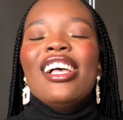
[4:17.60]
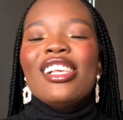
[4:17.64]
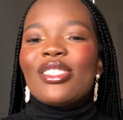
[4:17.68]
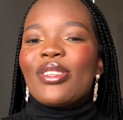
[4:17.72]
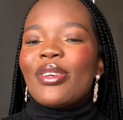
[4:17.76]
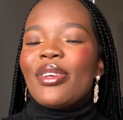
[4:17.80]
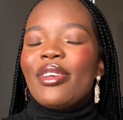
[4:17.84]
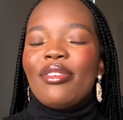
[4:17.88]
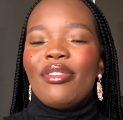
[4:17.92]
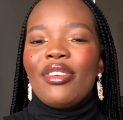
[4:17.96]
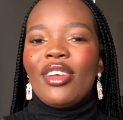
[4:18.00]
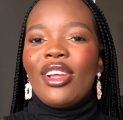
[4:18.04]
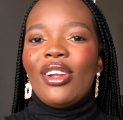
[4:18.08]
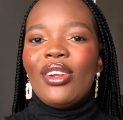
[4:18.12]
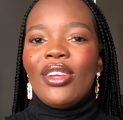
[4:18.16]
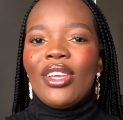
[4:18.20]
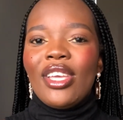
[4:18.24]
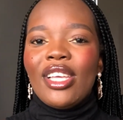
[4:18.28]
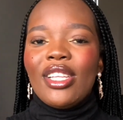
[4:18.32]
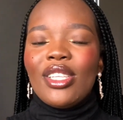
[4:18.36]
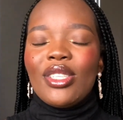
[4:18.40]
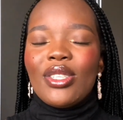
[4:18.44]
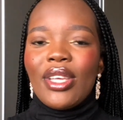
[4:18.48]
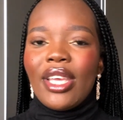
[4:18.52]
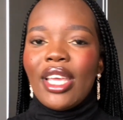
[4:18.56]
so if you're
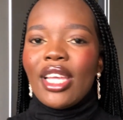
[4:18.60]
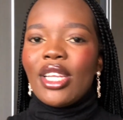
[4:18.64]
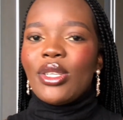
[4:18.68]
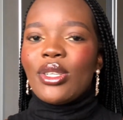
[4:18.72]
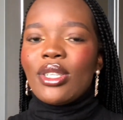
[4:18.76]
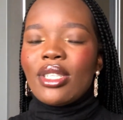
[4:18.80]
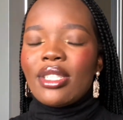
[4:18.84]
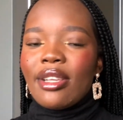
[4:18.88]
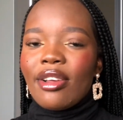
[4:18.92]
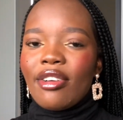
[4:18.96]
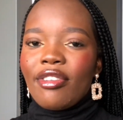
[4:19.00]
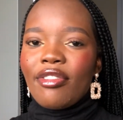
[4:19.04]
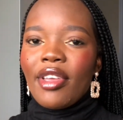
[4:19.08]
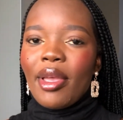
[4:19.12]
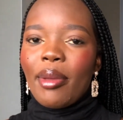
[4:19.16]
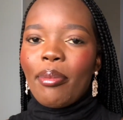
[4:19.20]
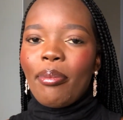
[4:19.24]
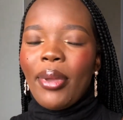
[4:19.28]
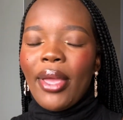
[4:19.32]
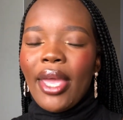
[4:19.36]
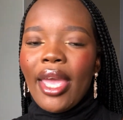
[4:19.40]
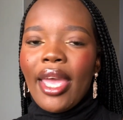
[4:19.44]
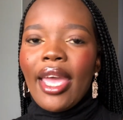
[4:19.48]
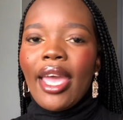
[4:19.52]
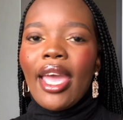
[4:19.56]
looking to get yourself a
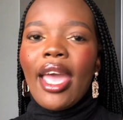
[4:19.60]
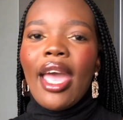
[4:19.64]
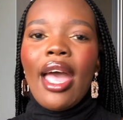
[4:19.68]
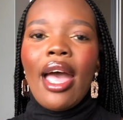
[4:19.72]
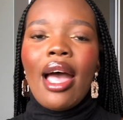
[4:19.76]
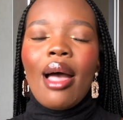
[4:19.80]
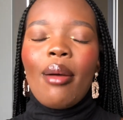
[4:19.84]
pair,